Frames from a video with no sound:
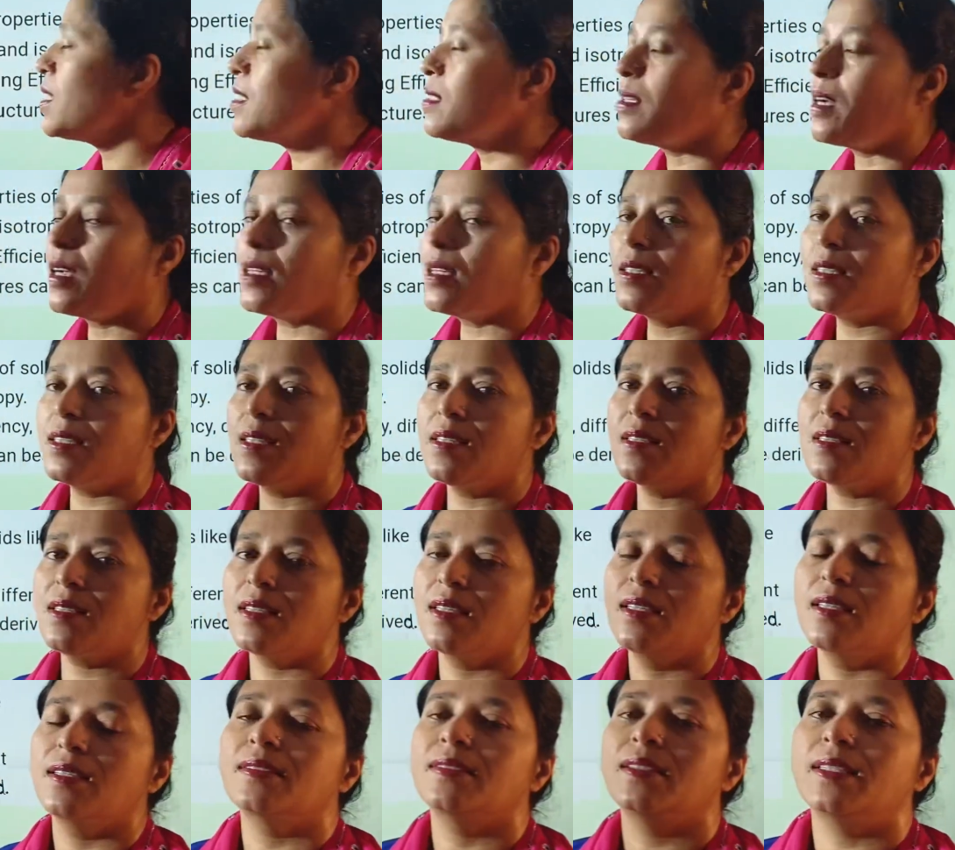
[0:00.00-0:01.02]
structures,
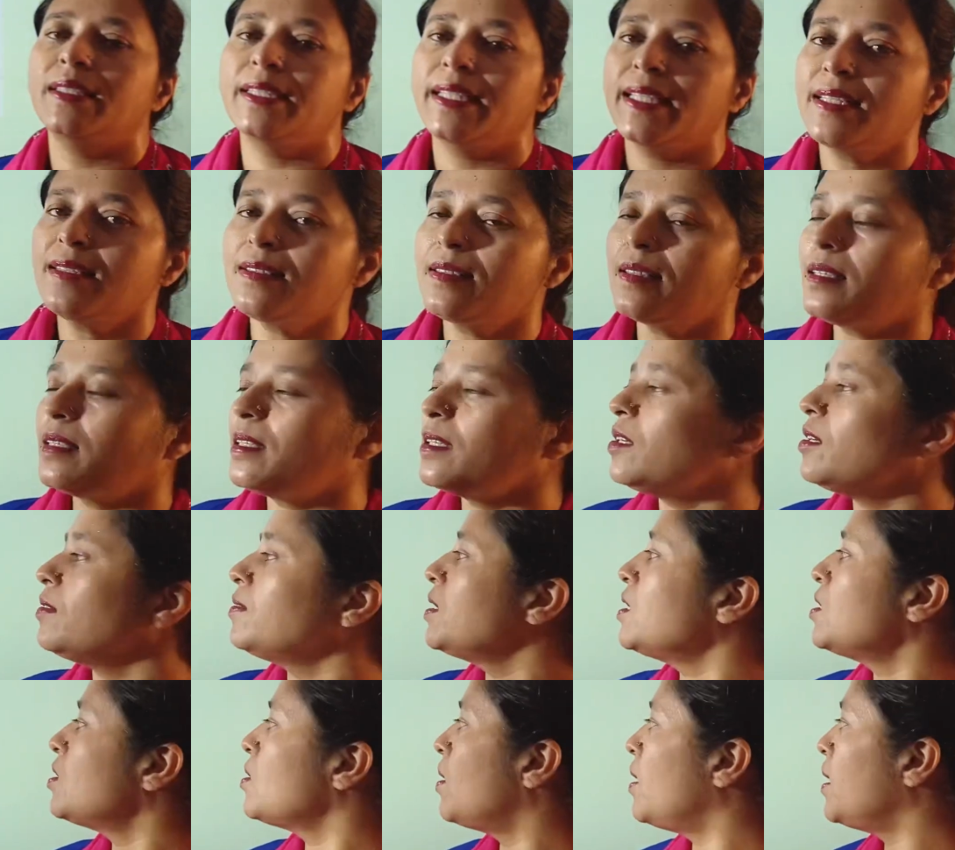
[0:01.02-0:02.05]
the density of the
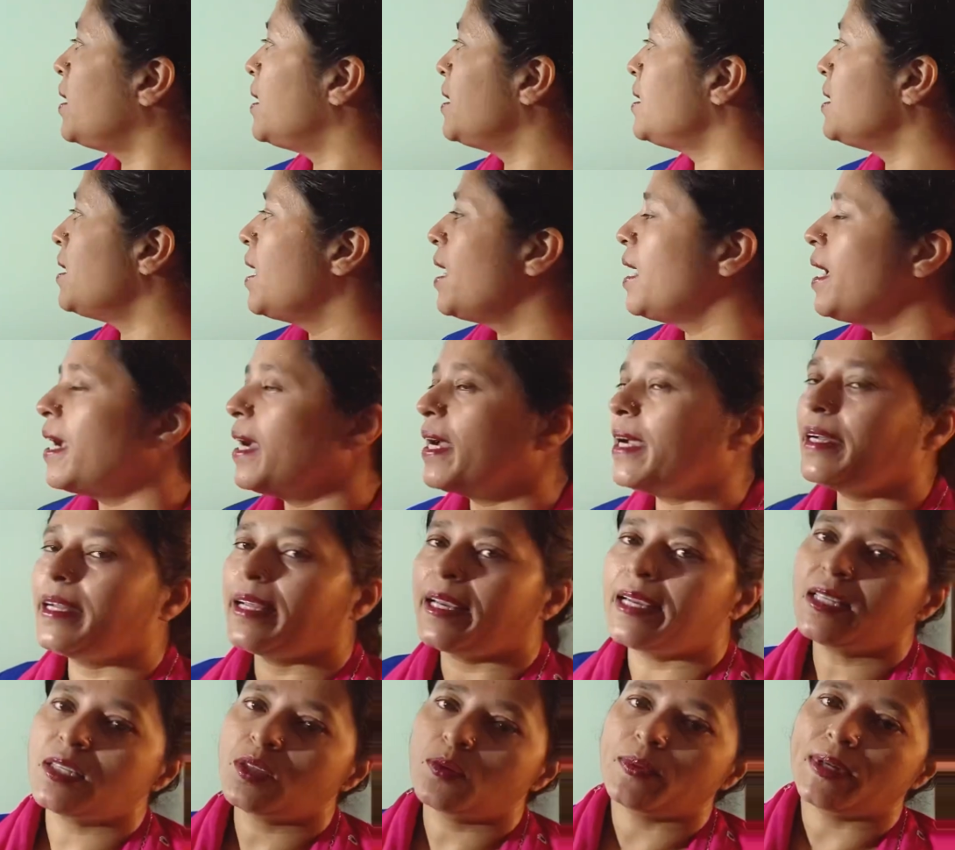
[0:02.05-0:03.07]
solid, and
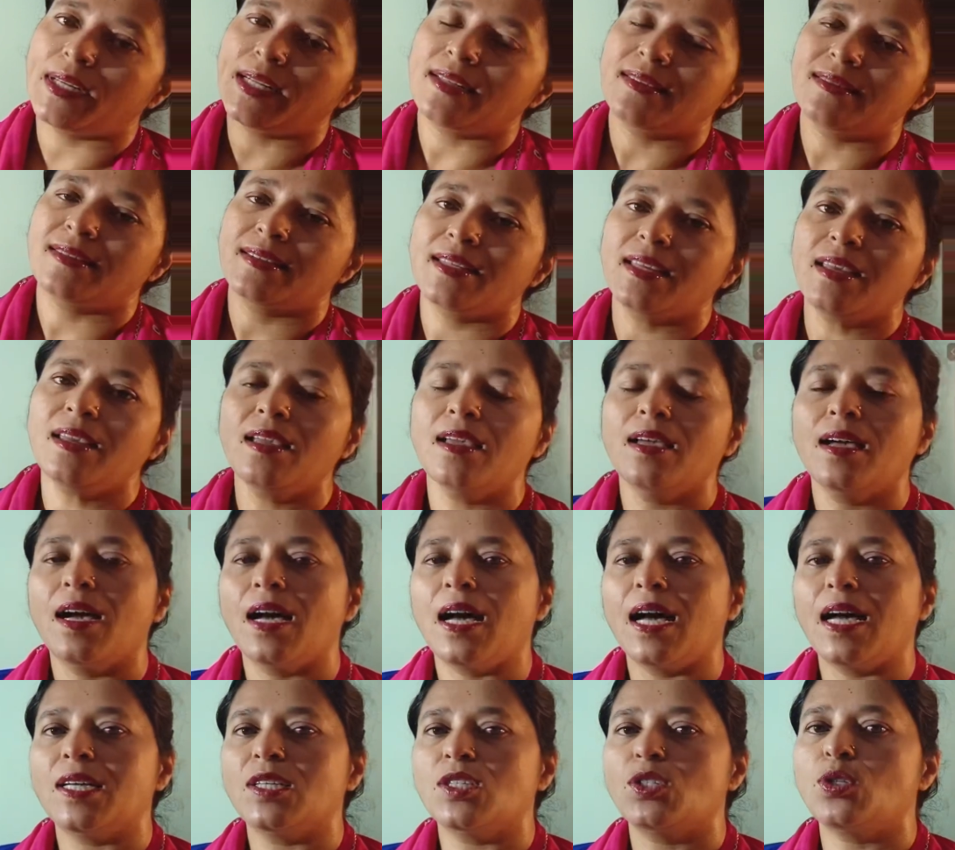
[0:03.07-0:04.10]
as well as the
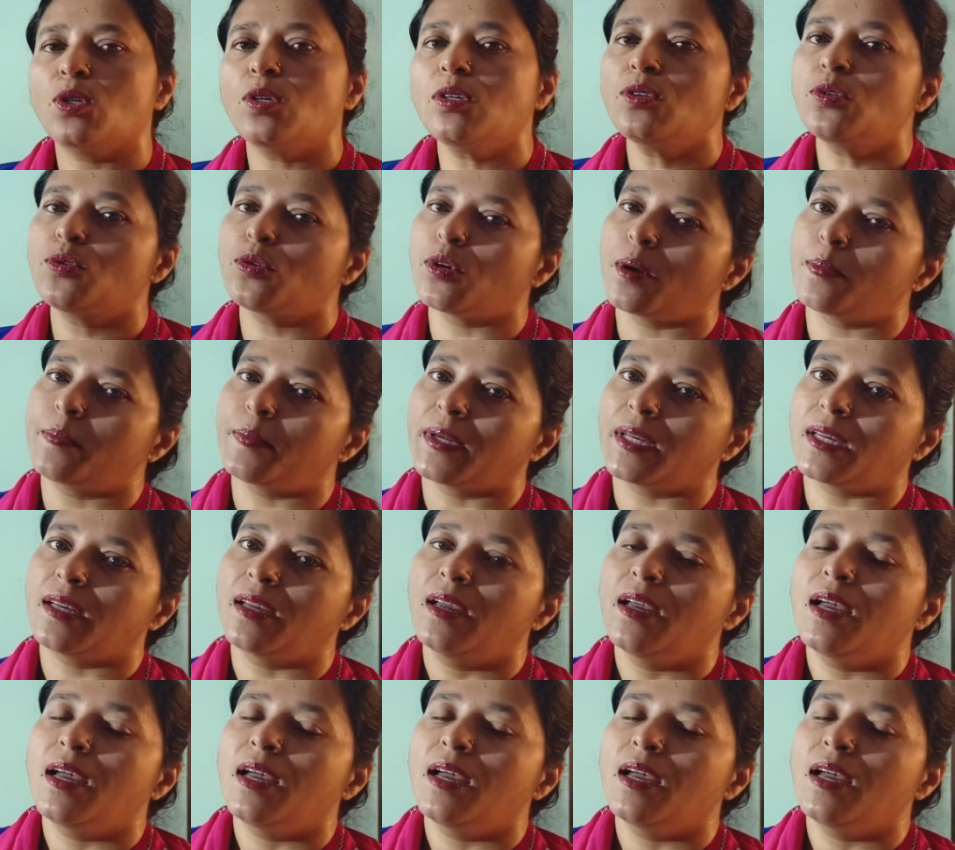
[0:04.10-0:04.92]
isotropic.